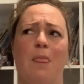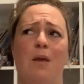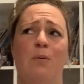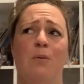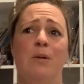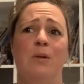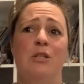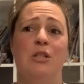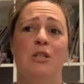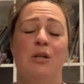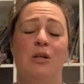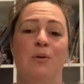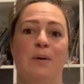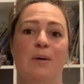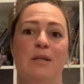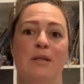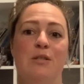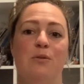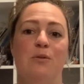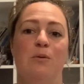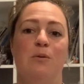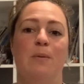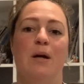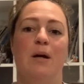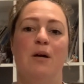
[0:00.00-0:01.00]
which equates
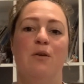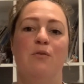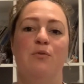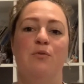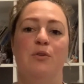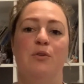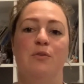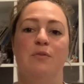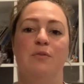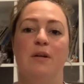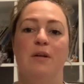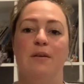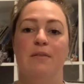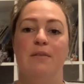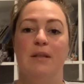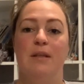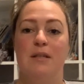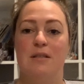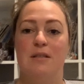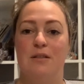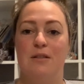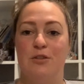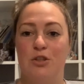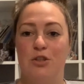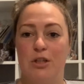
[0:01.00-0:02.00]
to about 4,000 to
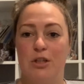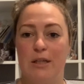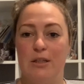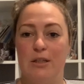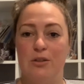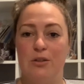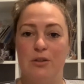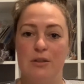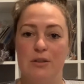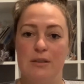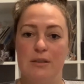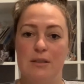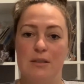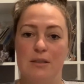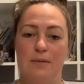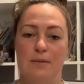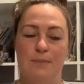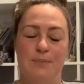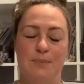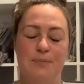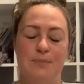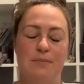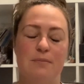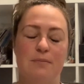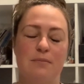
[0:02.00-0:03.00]
5,000 Australian dollars,
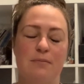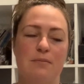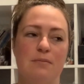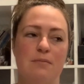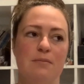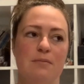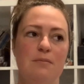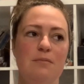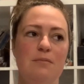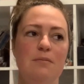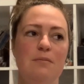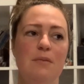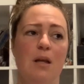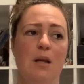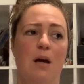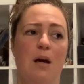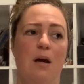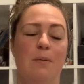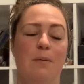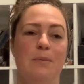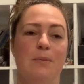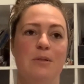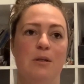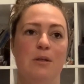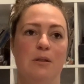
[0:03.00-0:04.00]

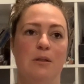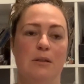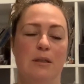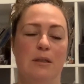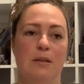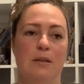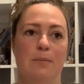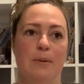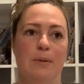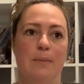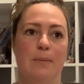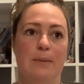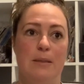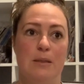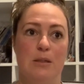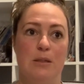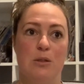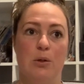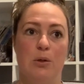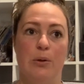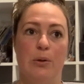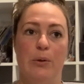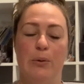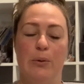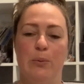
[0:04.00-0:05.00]
certainly at the moment.
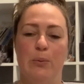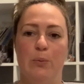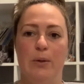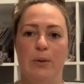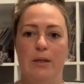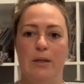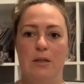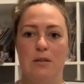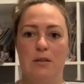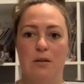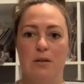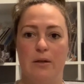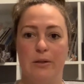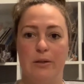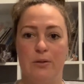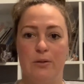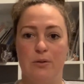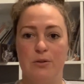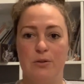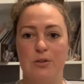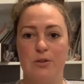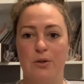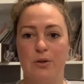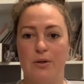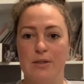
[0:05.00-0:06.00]
So we decided
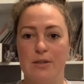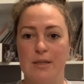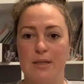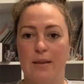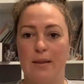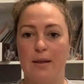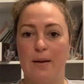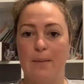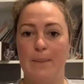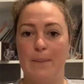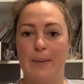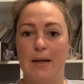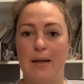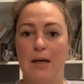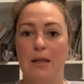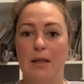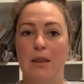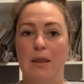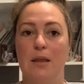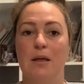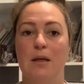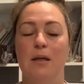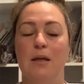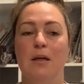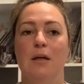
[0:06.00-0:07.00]
not to go down that path,
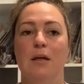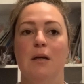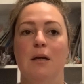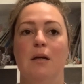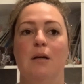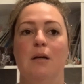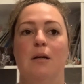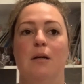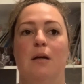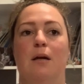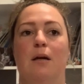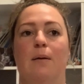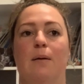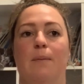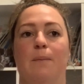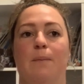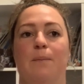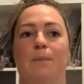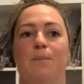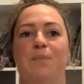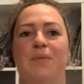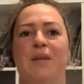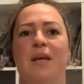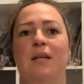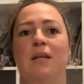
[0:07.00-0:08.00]

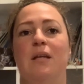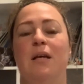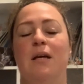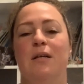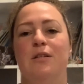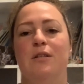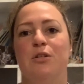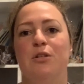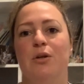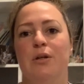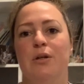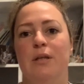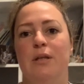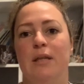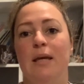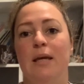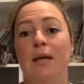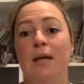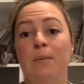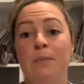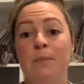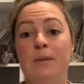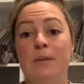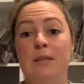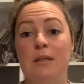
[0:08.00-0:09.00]
and you had to go to the
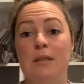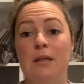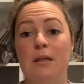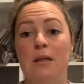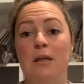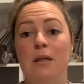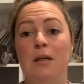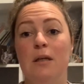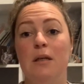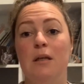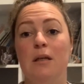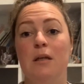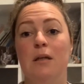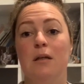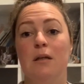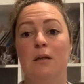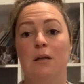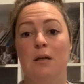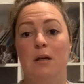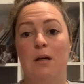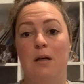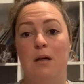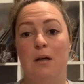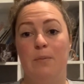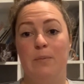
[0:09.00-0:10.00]
embassy,
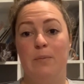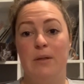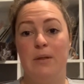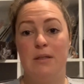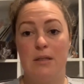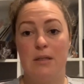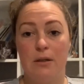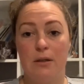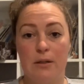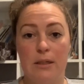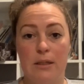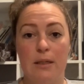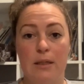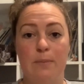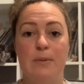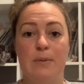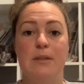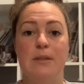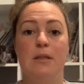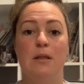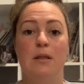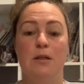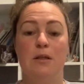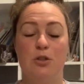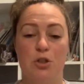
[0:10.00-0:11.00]
the Italian
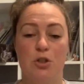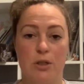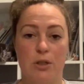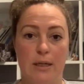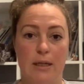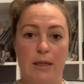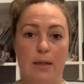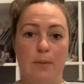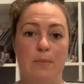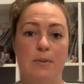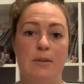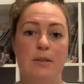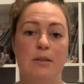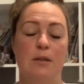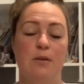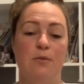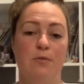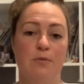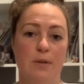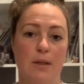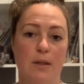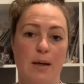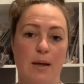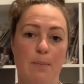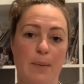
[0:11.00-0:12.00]
embassy, the Australian embassy,
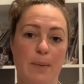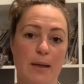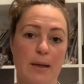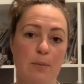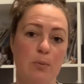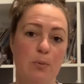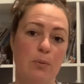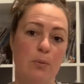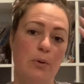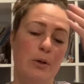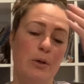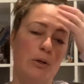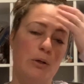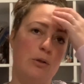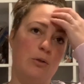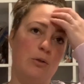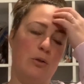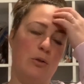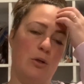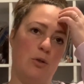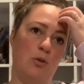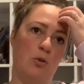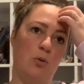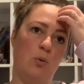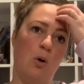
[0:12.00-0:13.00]
fill out paperwork,
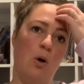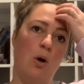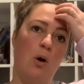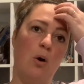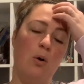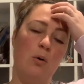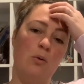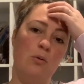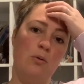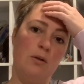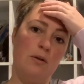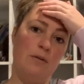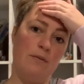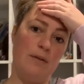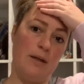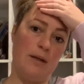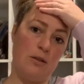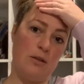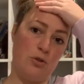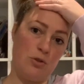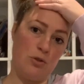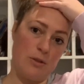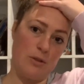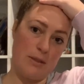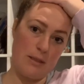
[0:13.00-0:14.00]
do a whole lot of
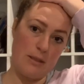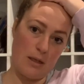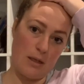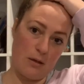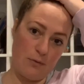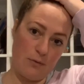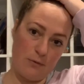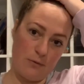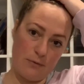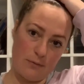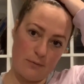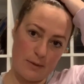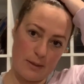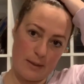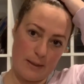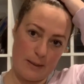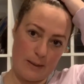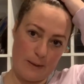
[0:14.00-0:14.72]
extra stuff,